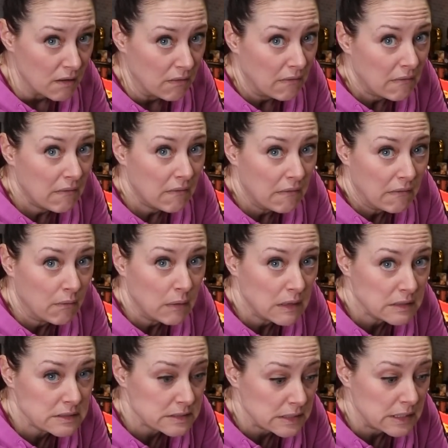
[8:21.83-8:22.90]
Oh,
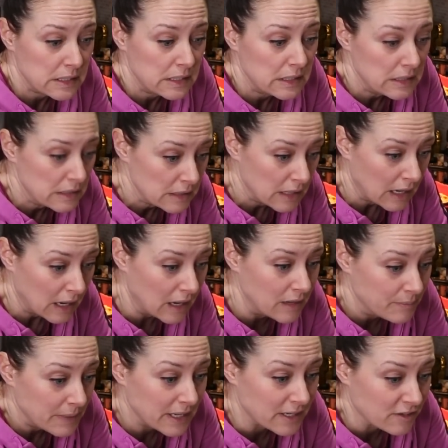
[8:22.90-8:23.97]
we'll see. I
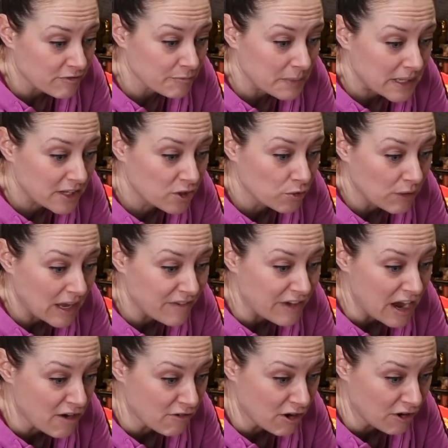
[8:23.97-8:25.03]
might have made a grave
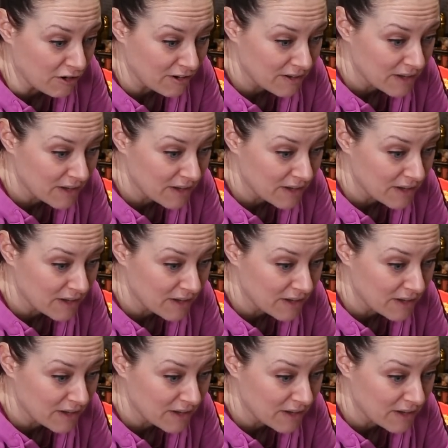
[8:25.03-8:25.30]
error.